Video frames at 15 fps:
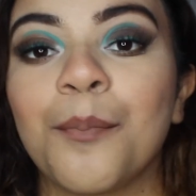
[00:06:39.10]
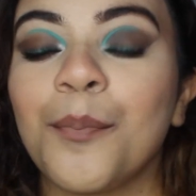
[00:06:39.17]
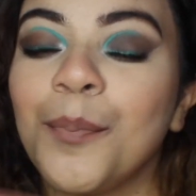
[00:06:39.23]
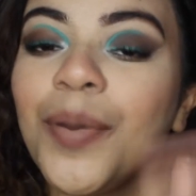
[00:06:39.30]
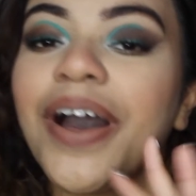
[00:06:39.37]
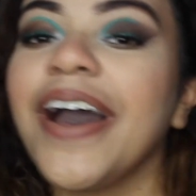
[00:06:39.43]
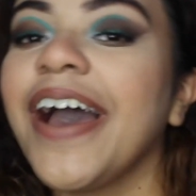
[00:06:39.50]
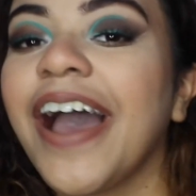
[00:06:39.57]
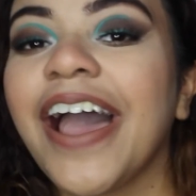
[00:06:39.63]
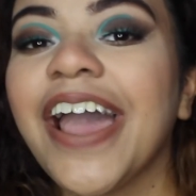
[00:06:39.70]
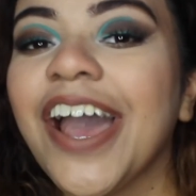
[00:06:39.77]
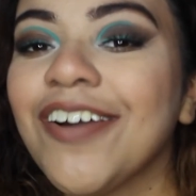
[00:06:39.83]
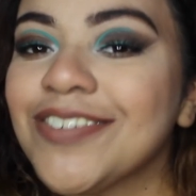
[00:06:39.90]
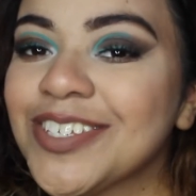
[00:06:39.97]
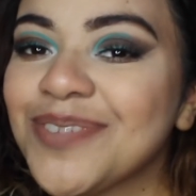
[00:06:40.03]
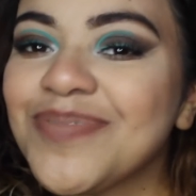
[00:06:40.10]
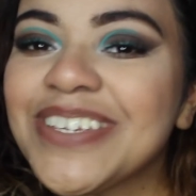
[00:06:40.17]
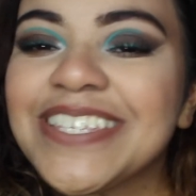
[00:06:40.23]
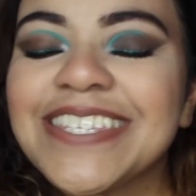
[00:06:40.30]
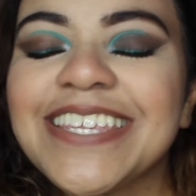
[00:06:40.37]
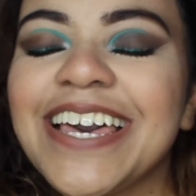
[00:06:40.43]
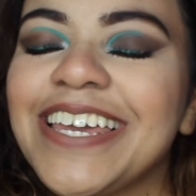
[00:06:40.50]
But I have some
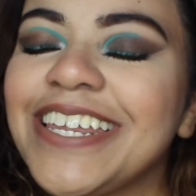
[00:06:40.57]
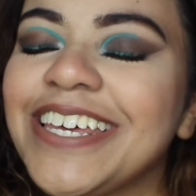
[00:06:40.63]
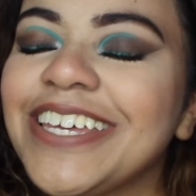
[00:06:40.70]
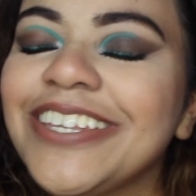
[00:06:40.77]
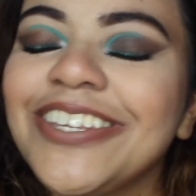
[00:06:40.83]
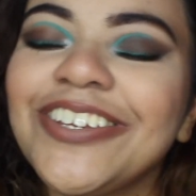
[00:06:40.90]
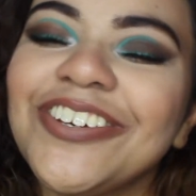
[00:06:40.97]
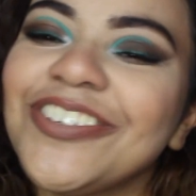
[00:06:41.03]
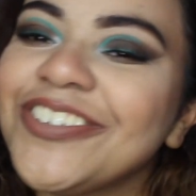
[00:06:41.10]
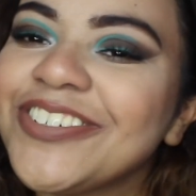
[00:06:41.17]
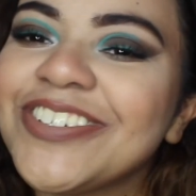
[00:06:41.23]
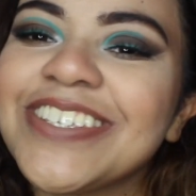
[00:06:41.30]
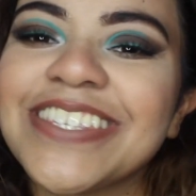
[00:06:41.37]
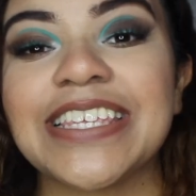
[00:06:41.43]
exciting news.